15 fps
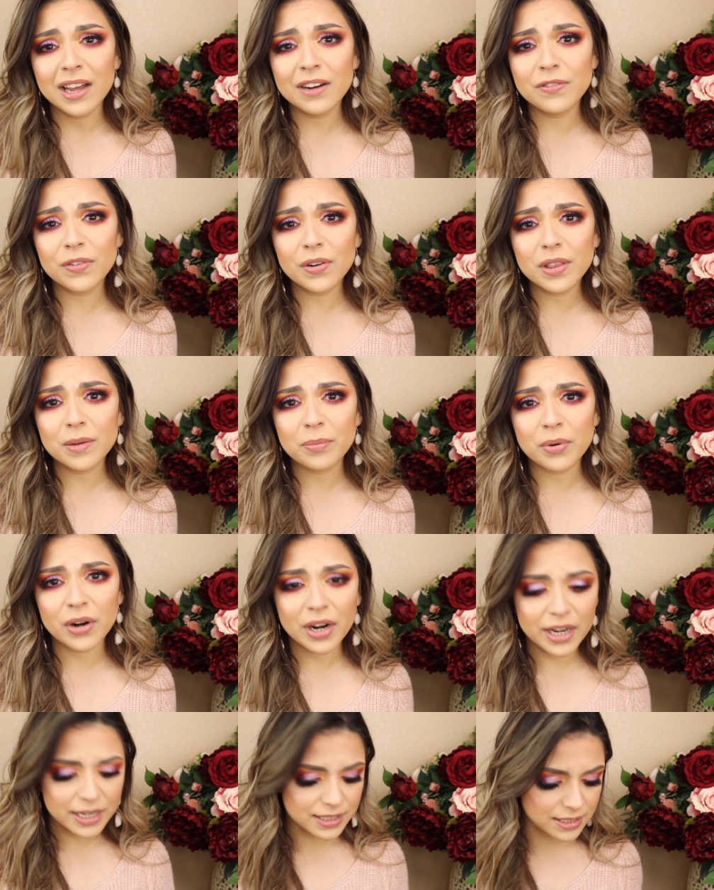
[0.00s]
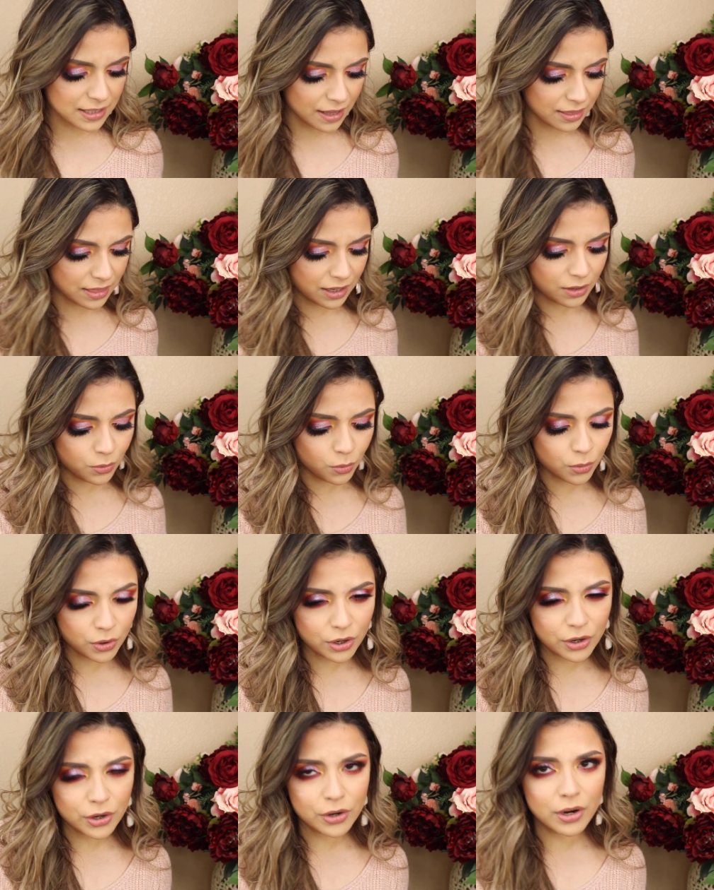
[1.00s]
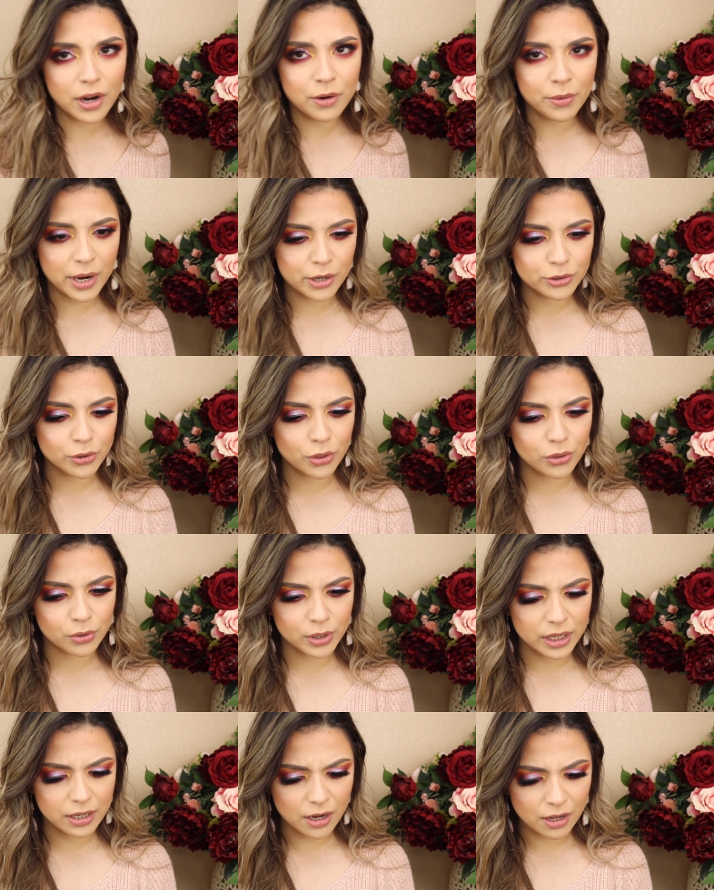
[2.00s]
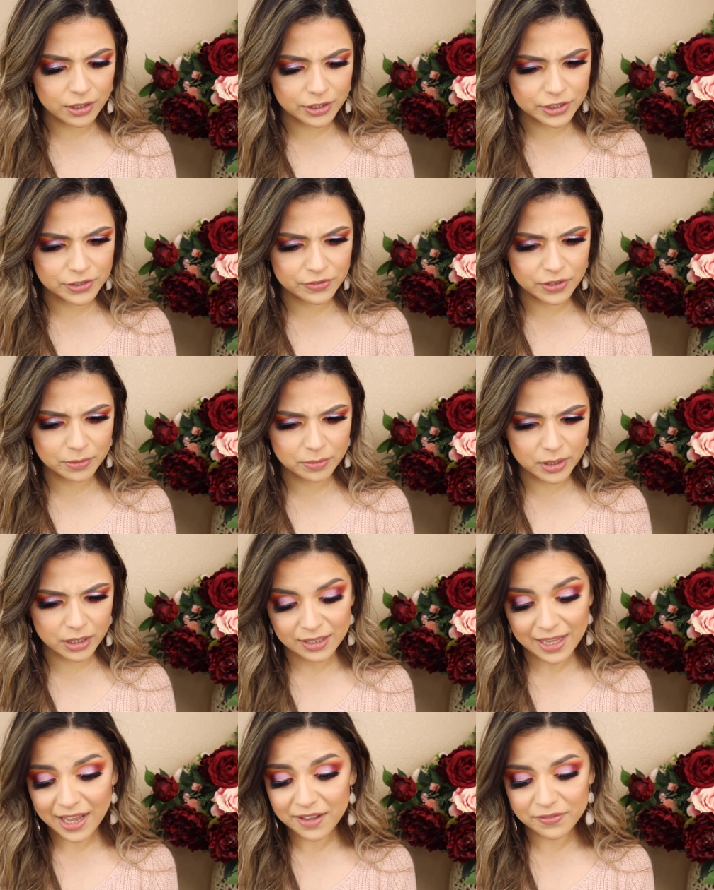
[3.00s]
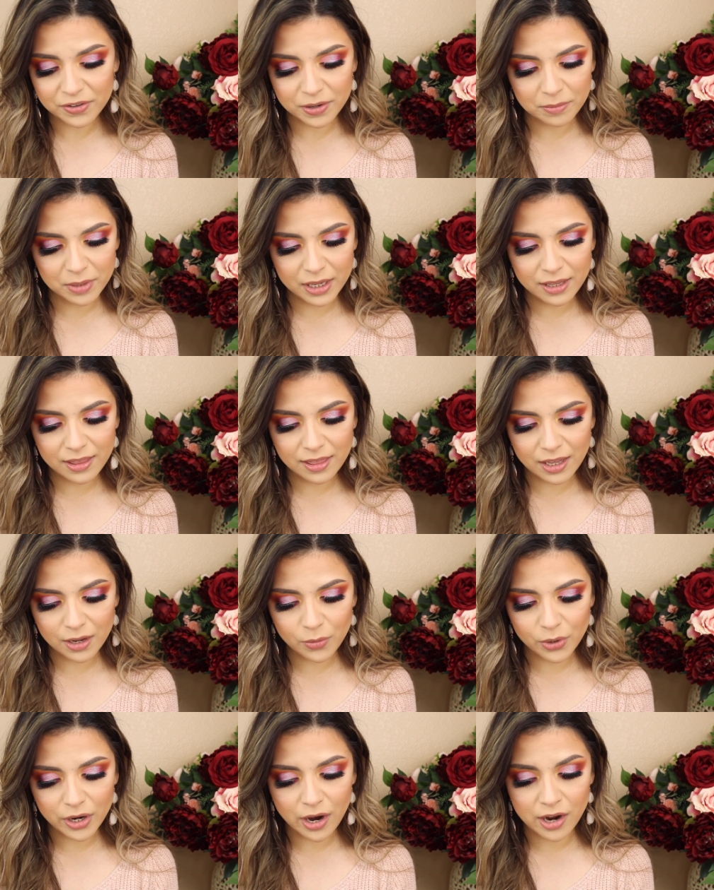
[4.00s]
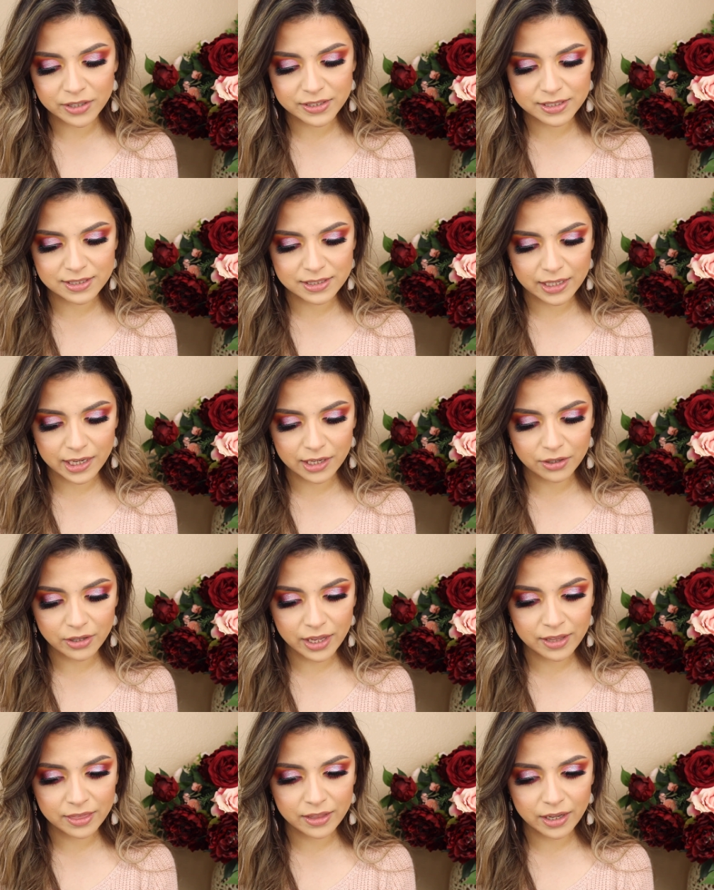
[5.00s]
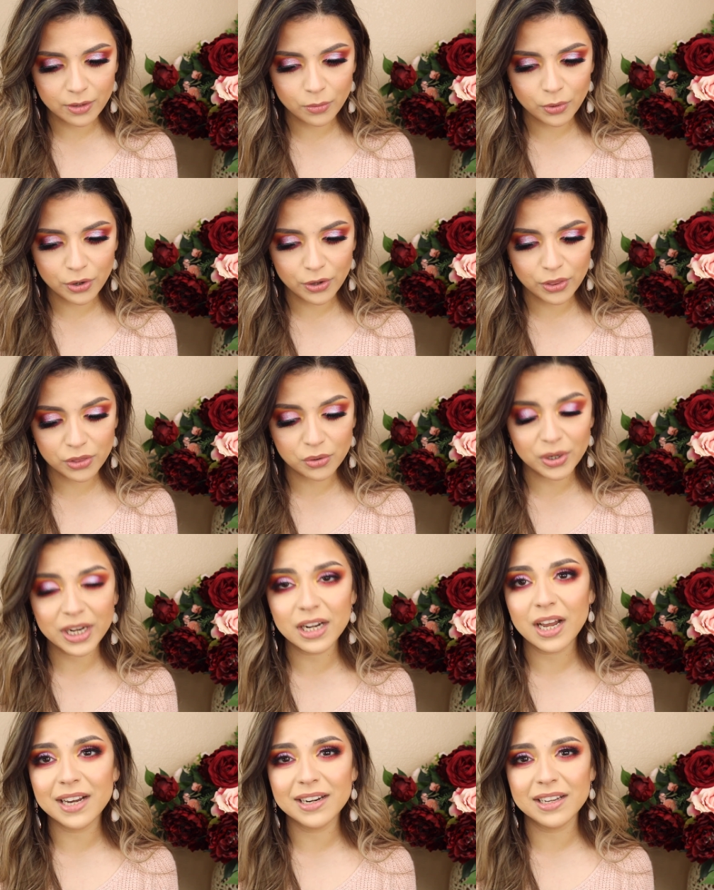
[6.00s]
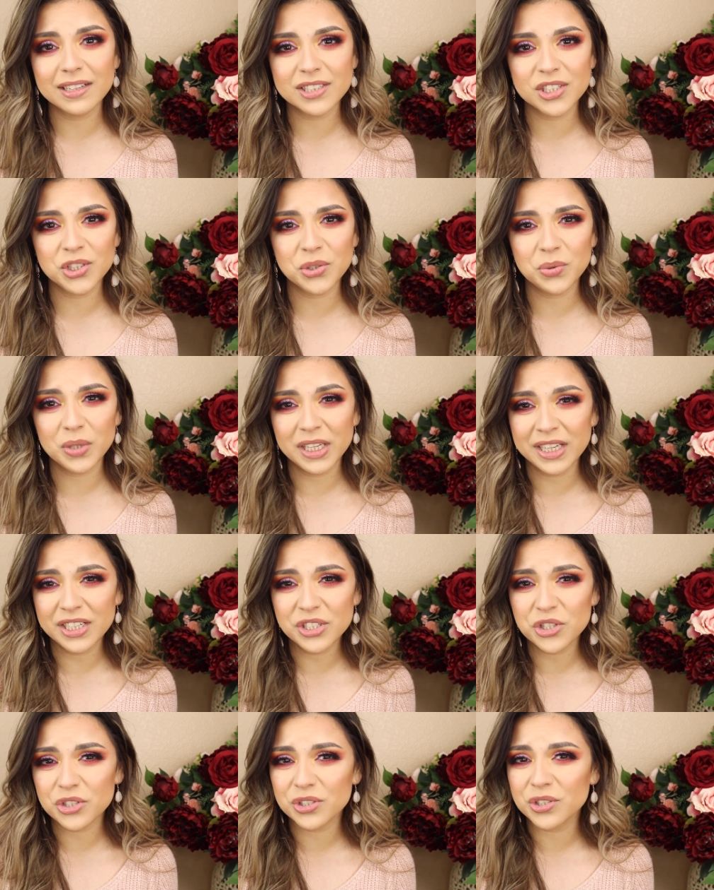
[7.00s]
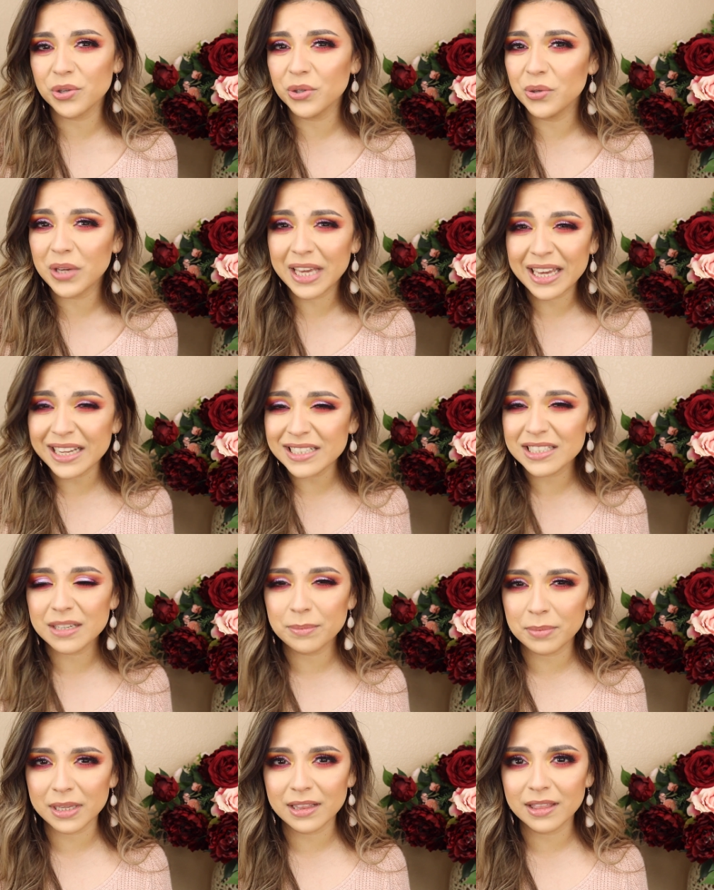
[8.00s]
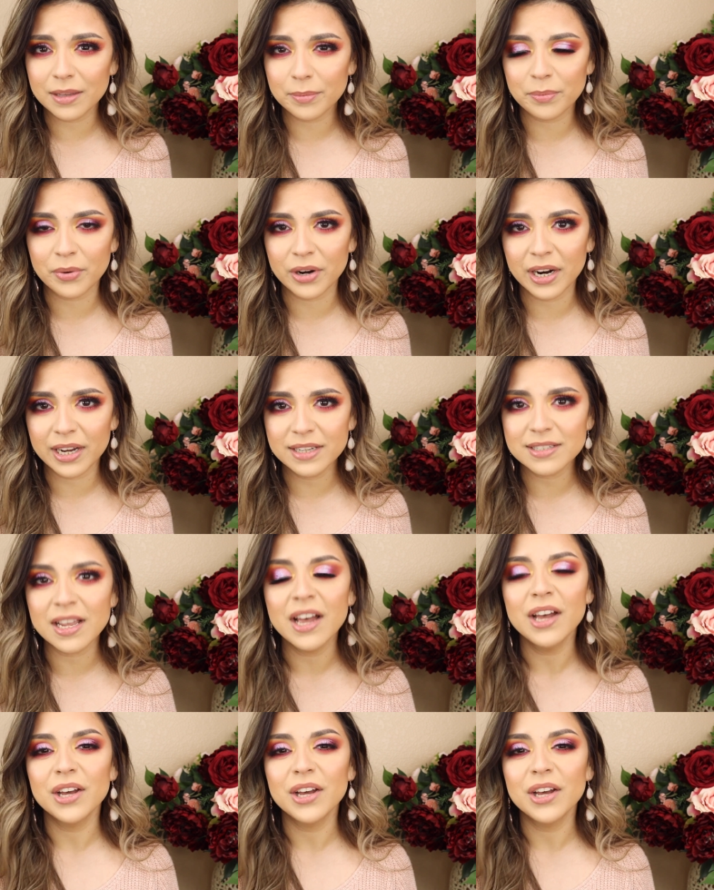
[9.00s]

And for the price, they were around $3 for me. Yeah, for me, they were on sale and they were $3.92 each so you can't beat the price